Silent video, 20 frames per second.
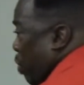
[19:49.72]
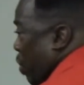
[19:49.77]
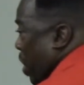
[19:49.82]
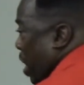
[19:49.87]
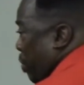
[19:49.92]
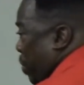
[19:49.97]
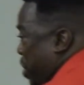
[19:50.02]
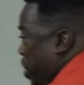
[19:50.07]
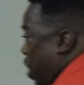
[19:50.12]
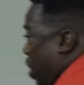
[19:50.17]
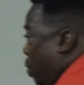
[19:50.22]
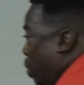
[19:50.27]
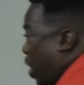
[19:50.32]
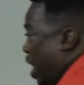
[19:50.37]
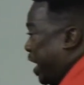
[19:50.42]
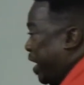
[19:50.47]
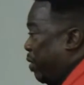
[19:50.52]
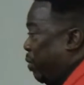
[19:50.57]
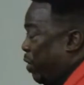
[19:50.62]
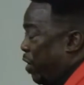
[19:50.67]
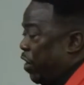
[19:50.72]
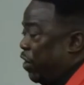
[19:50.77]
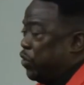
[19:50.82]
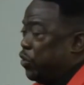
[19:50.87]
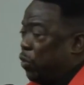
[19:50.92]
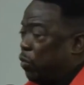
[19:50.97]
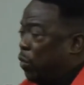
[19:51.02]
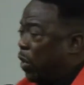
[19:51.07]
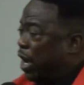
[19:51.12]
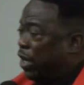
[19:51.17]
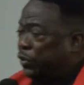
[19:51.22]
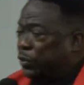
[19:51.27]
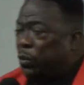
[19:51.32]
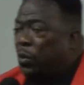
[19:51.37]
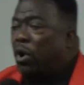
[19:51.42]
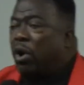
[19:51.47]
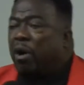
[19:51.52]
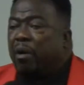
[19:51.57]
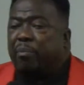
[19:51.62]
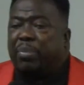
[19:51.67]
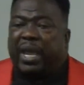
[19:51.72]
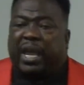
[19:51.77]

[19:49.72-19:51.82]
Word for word: walk, when you walk in word, you walk through all